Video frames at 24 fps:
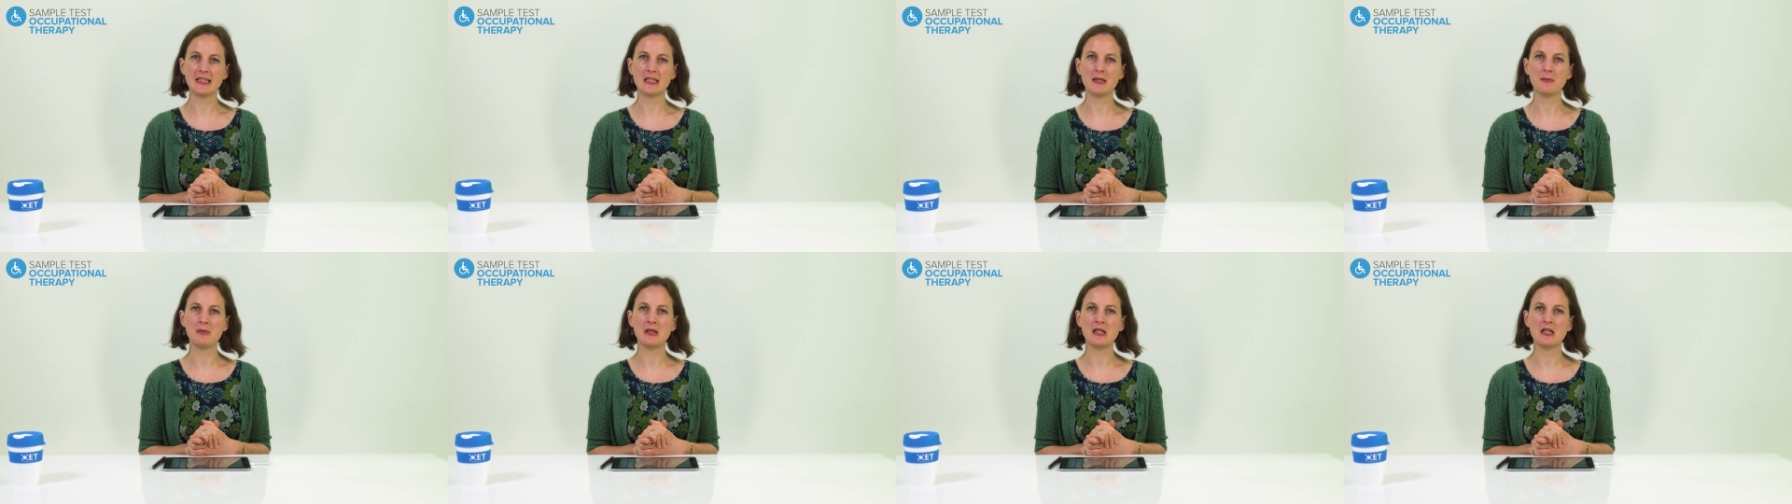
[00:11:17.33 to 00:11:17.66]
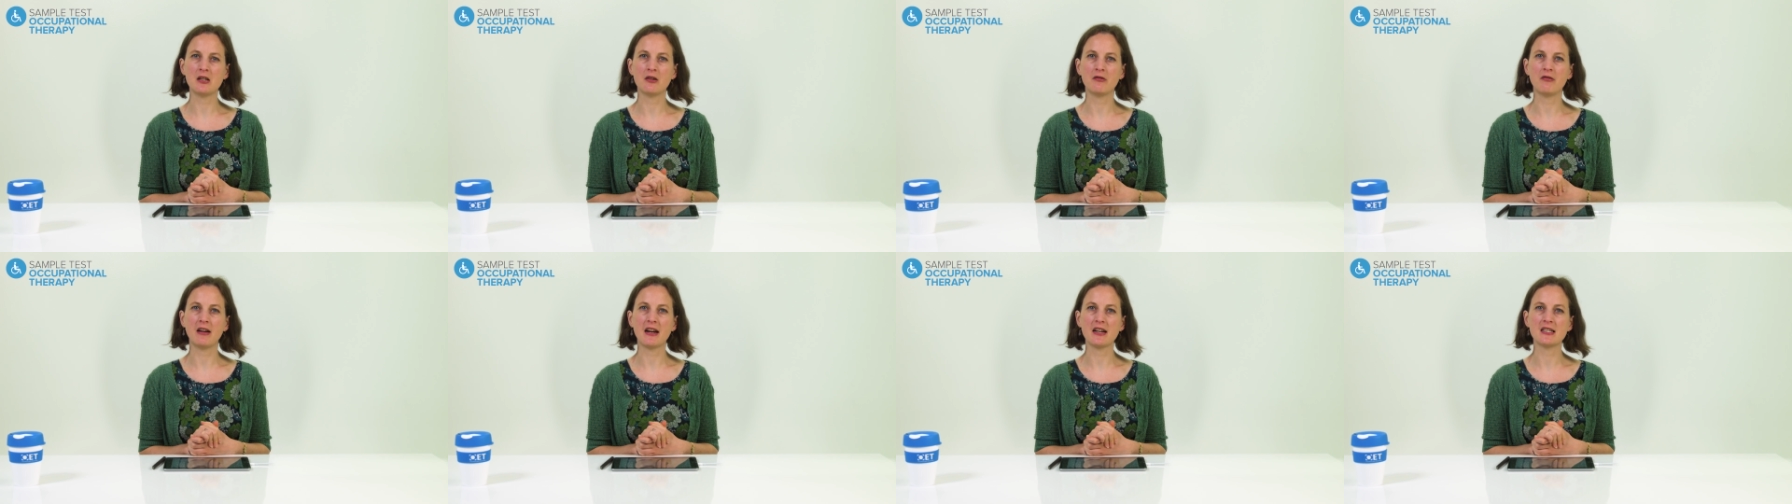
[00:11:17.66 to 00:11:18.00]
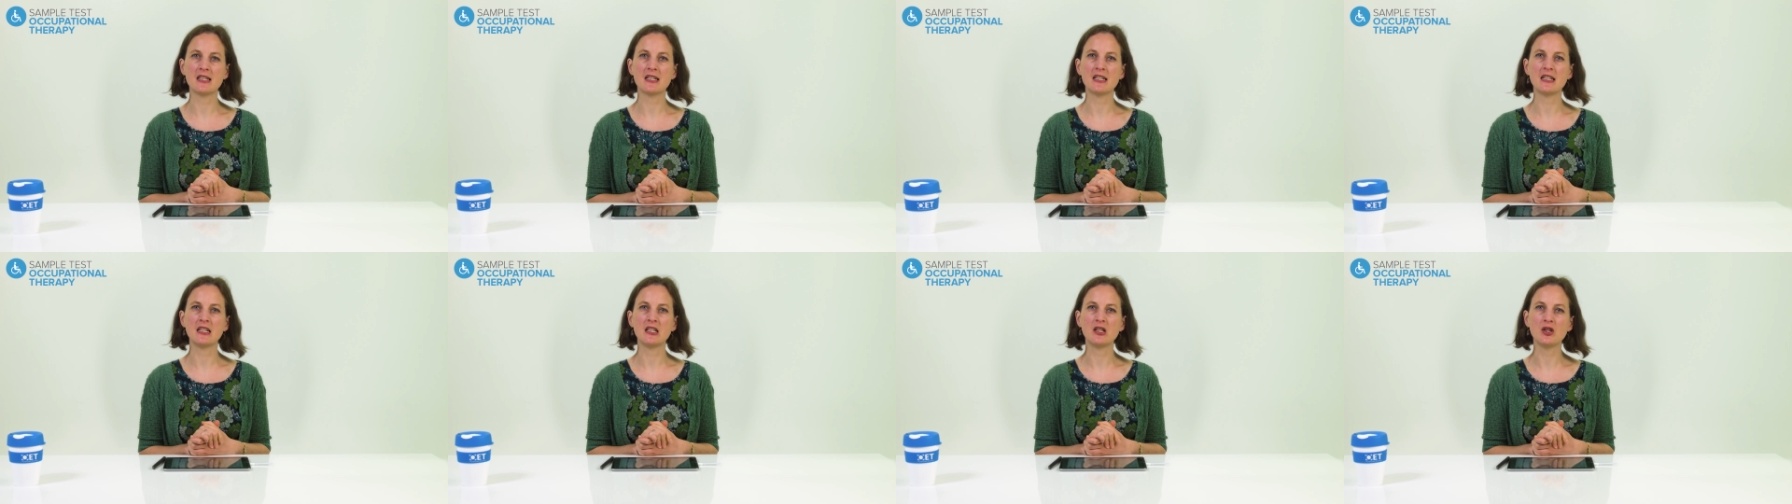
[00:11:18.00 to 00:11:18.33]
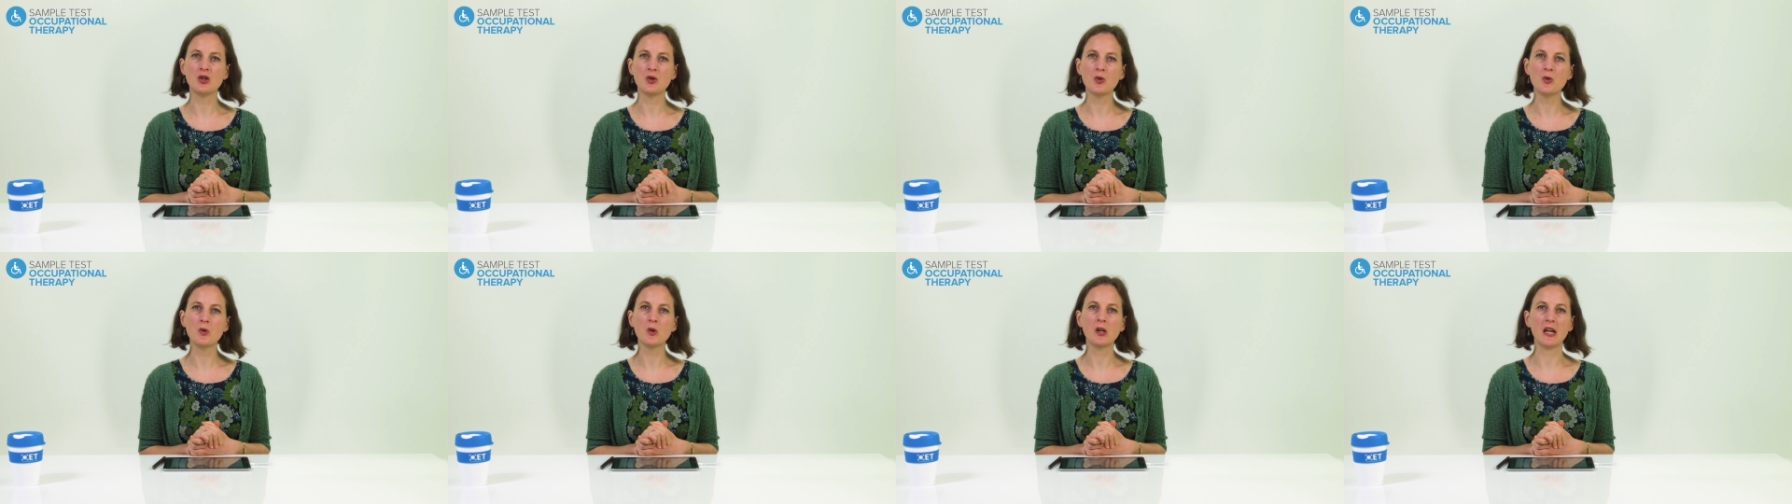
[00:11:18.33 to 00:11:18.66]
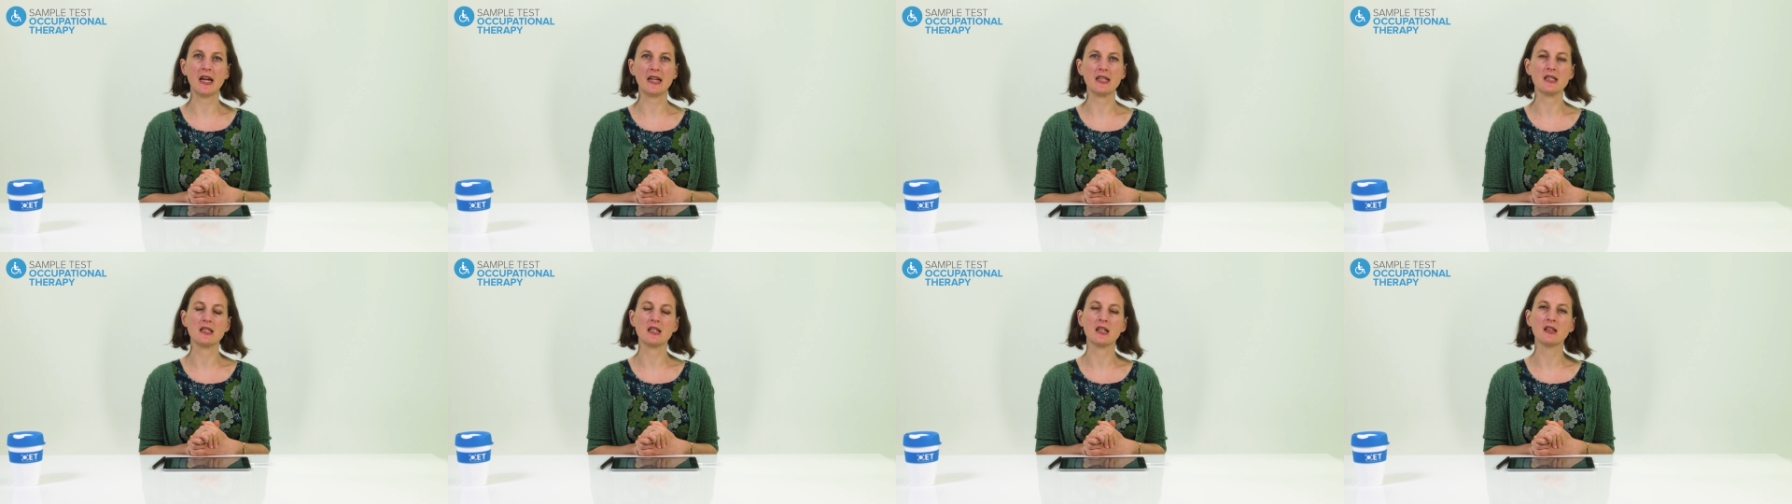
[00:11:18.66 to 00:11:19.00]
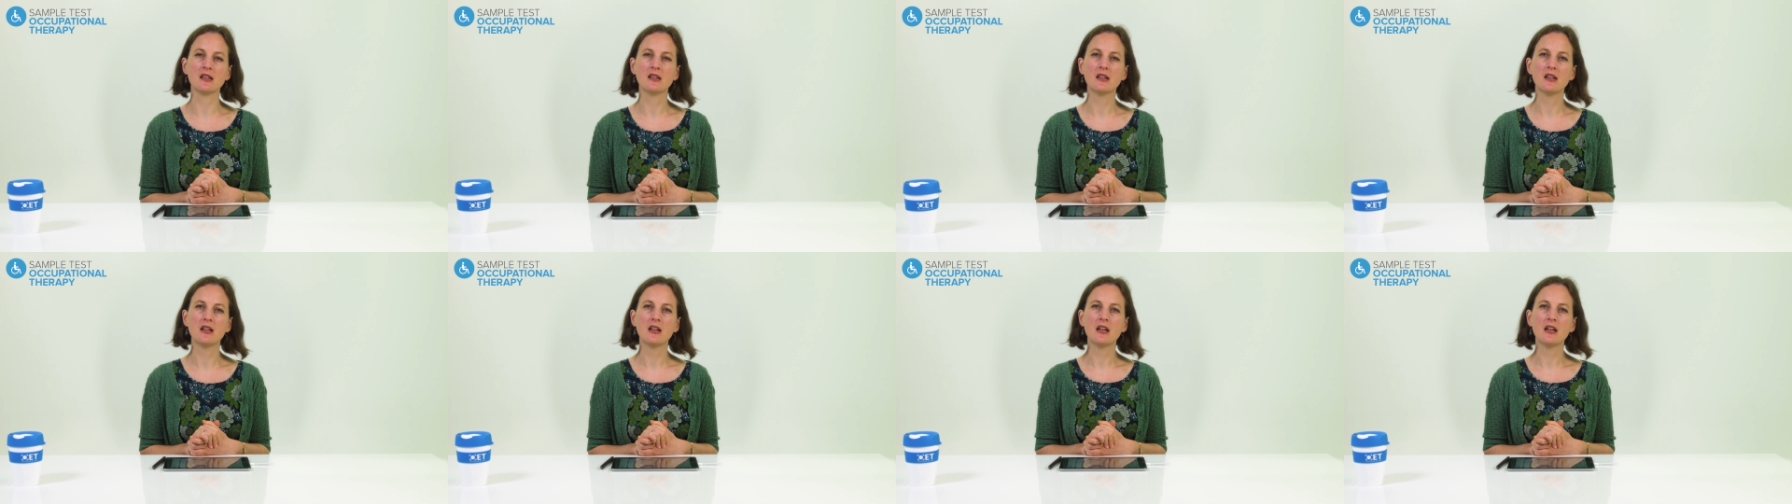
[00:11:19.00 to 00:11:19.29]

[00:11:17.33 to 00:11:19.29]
to be corrected in your letter,